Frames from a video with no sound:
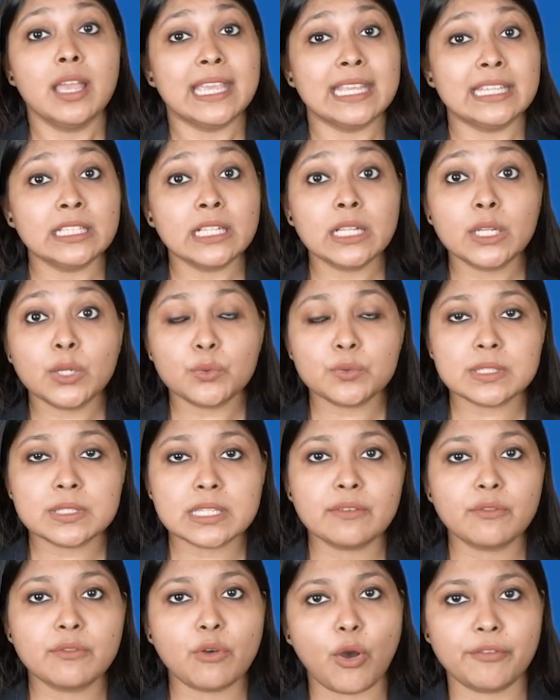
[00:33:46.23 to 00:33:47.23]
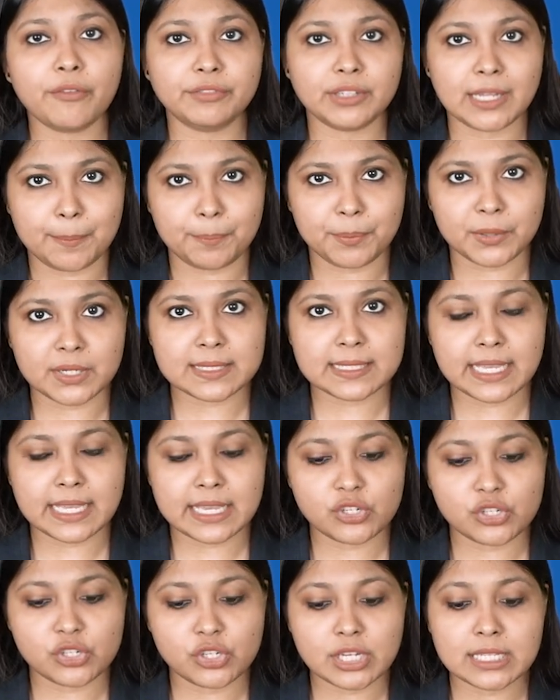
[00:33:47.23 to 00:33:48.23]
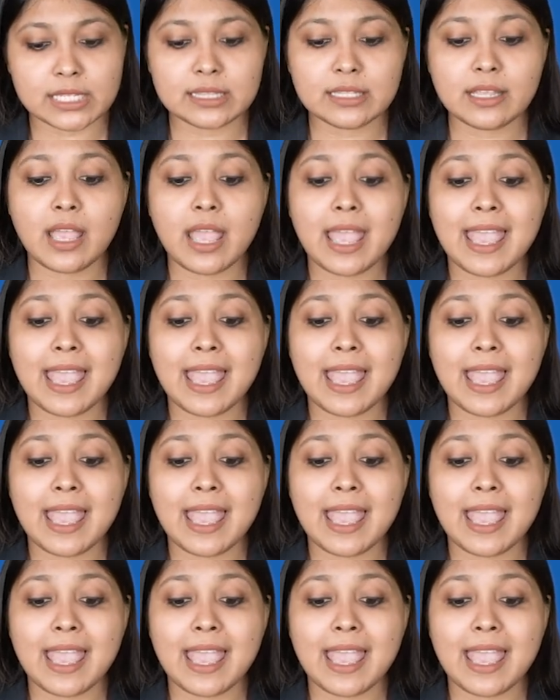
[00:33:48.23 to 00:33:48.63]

inclusive of depreciation.